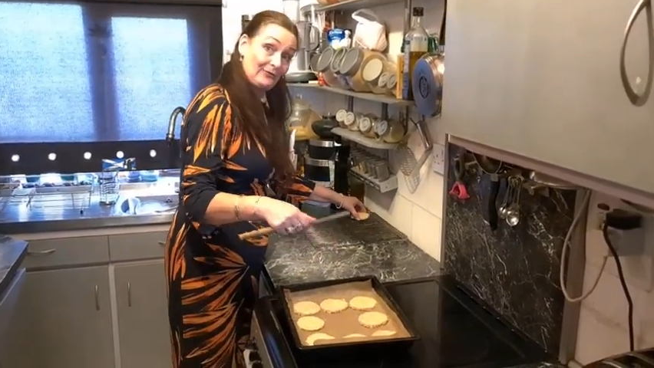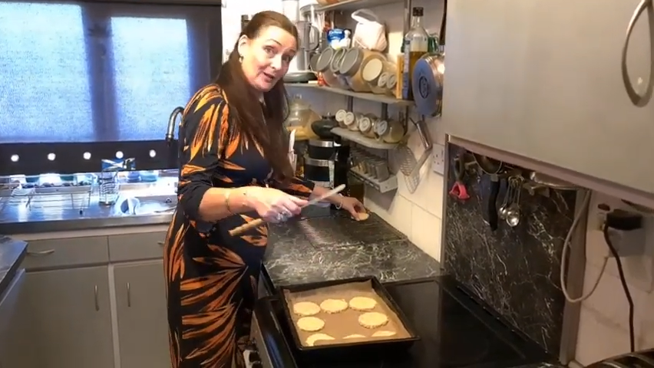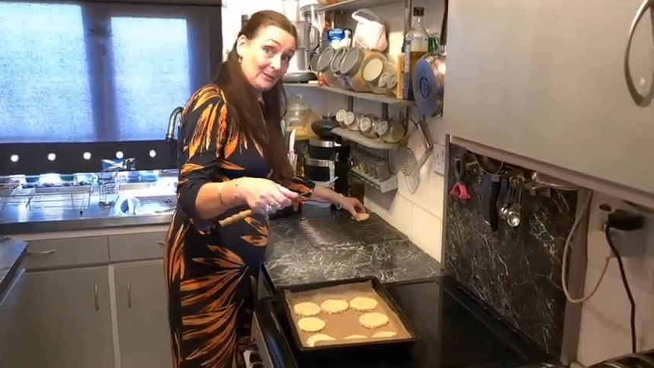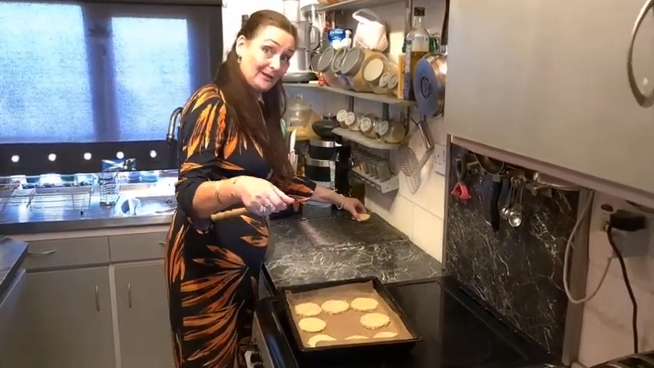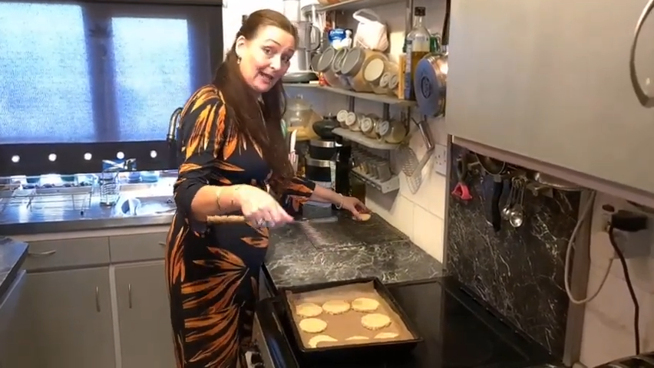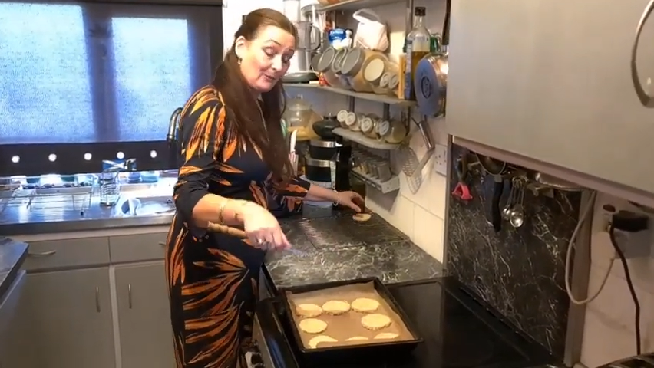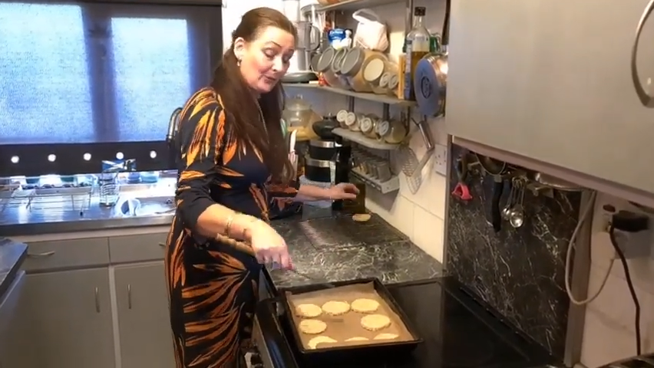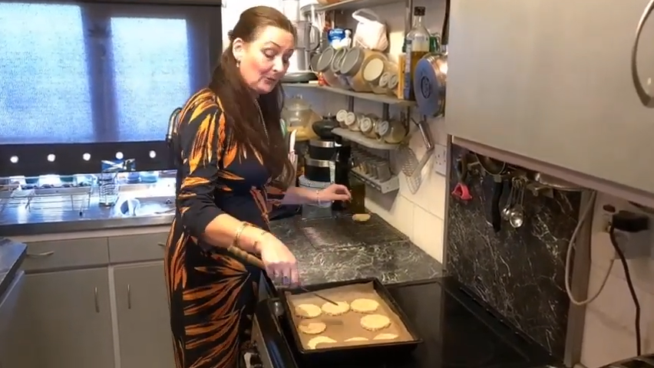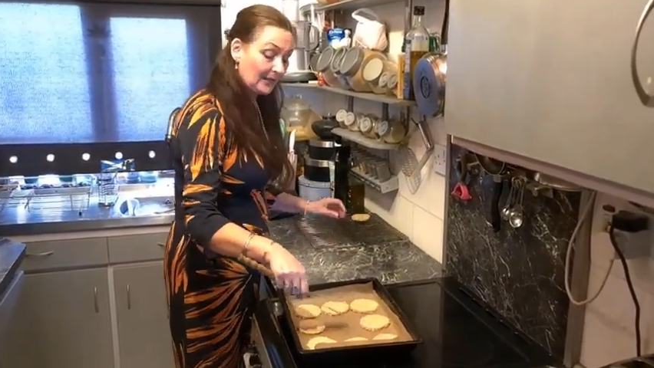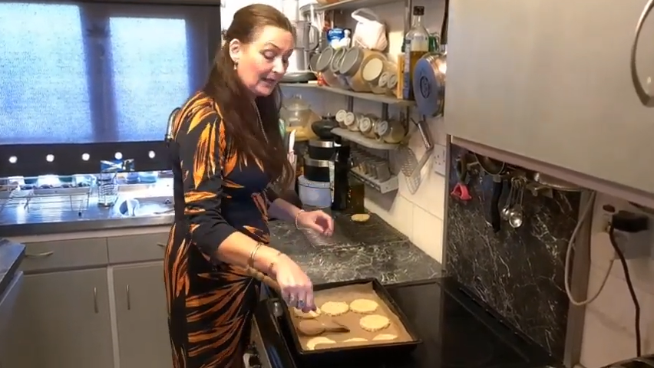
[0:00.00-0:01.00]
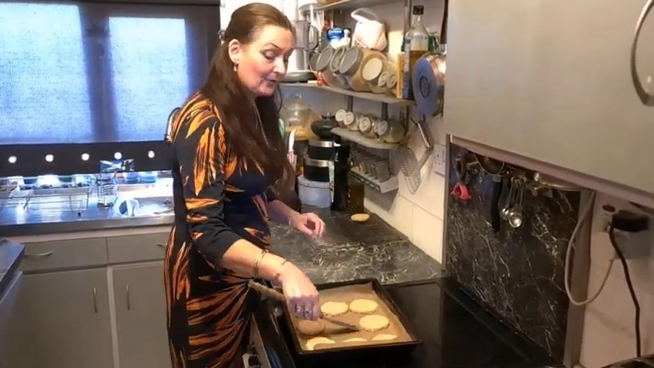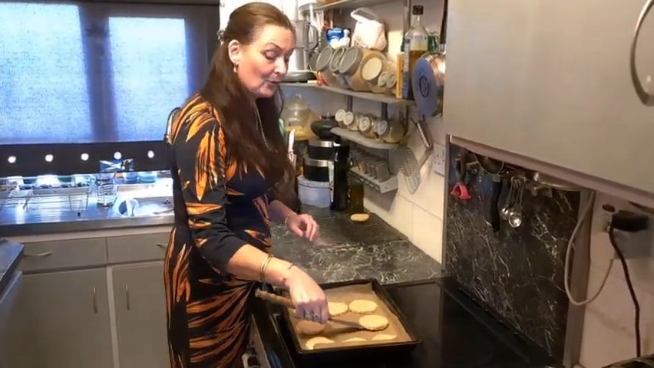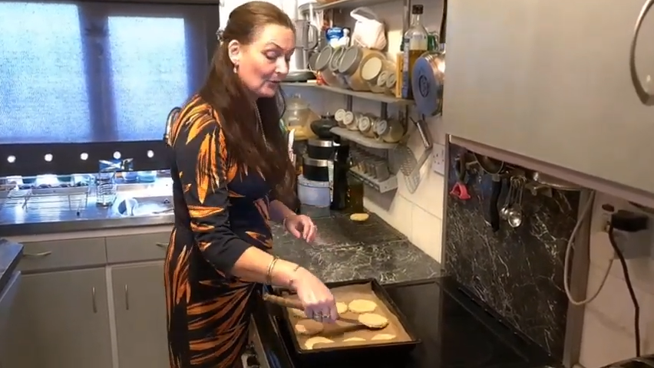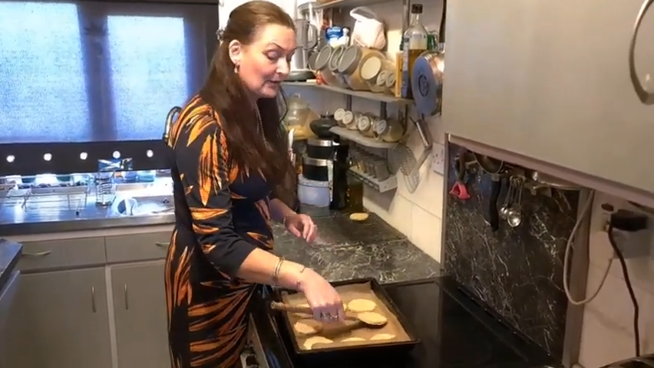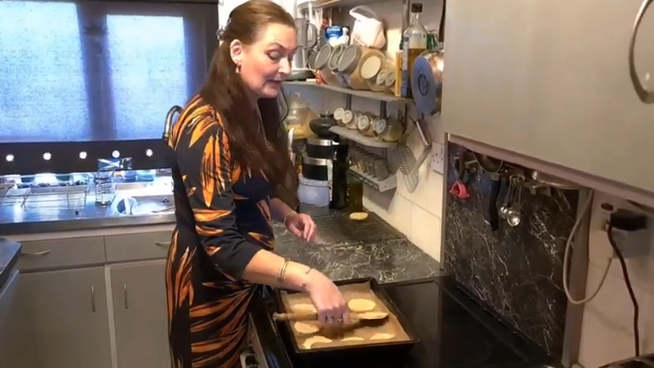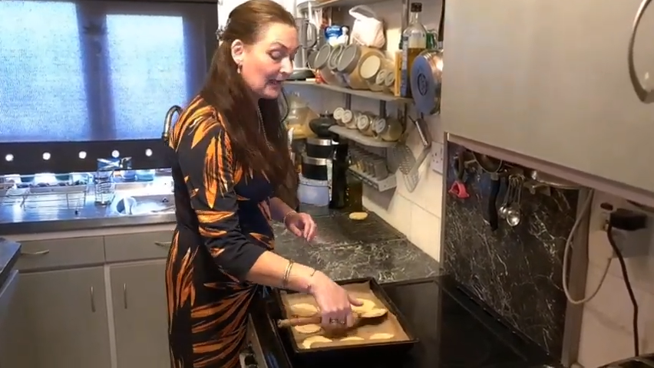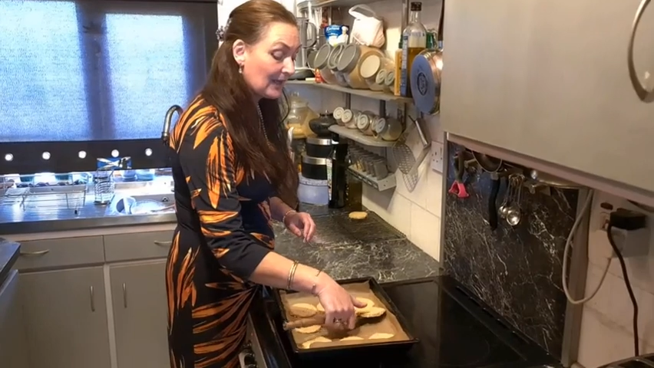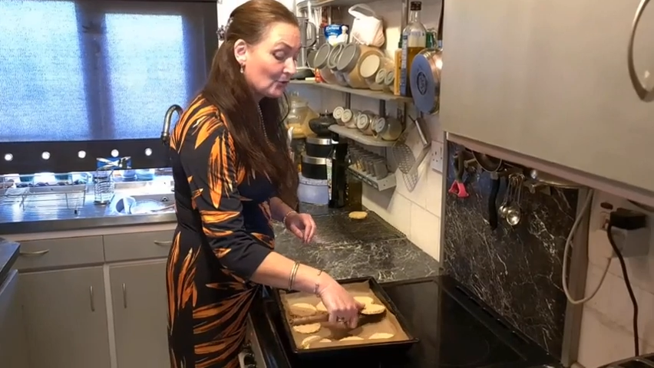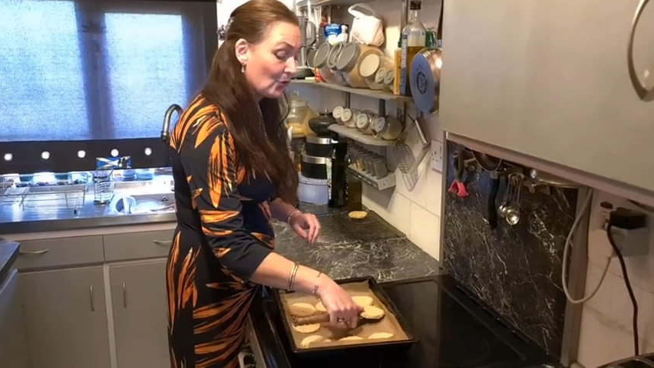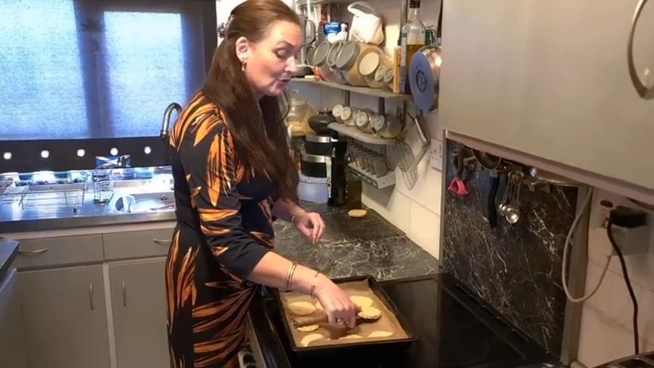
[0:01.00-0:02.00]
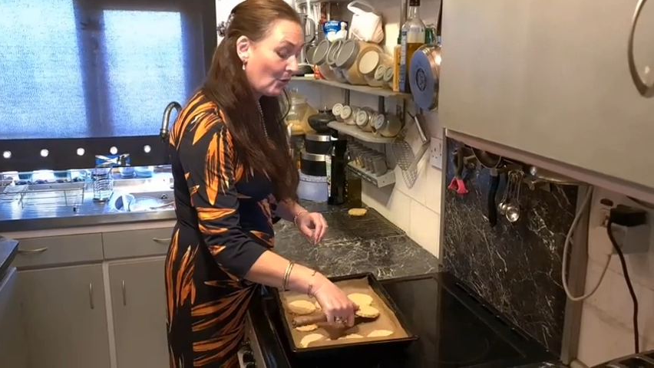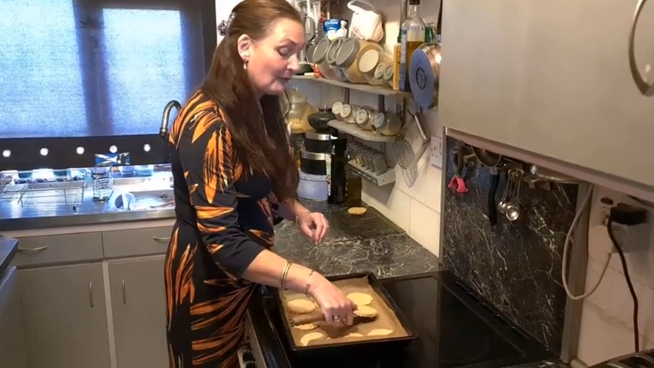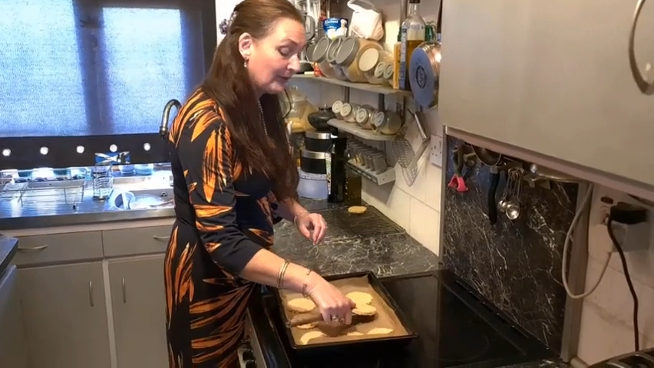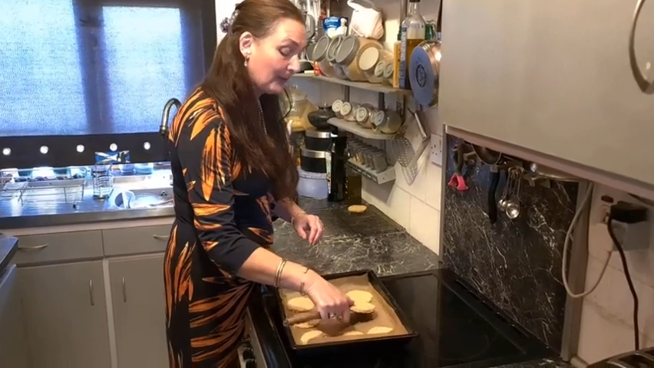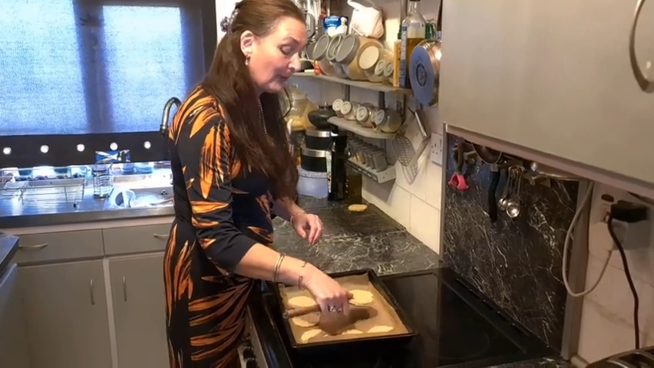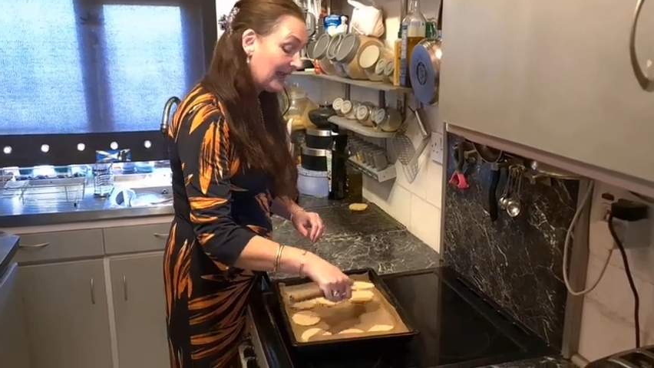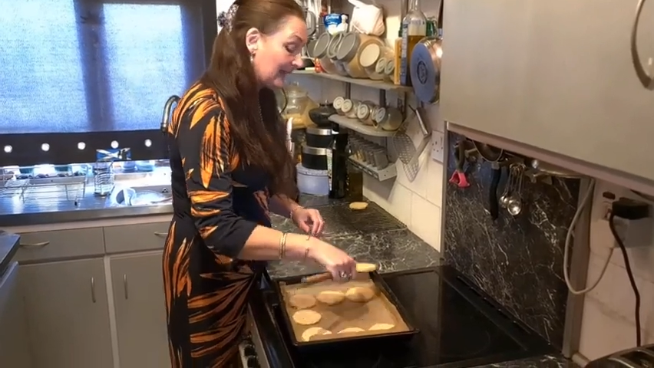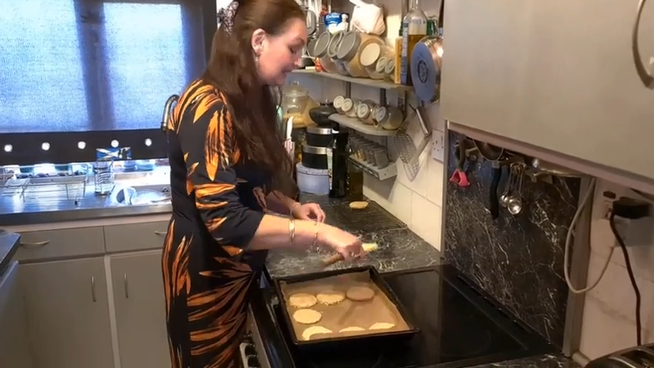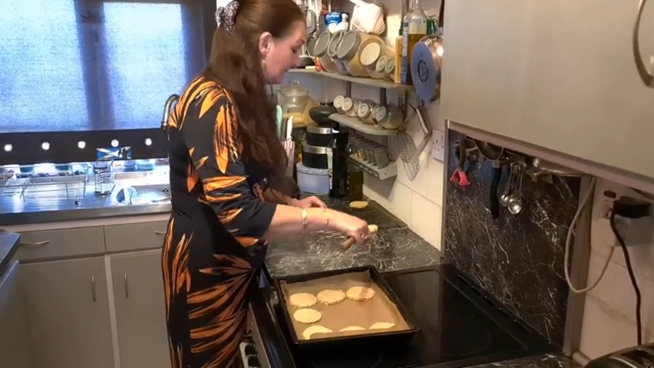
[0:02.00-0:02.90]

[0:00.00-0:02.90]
filming that one when I thought it had got awfully wet.